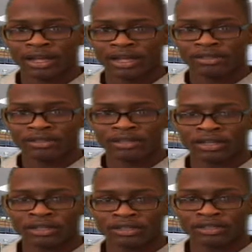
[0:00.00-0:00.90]
At the
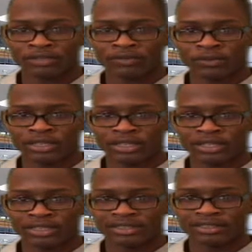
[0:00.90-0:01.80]
end of your 4
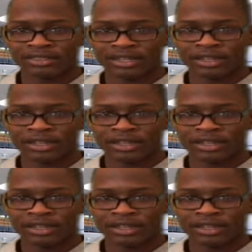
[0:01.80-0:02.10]
years,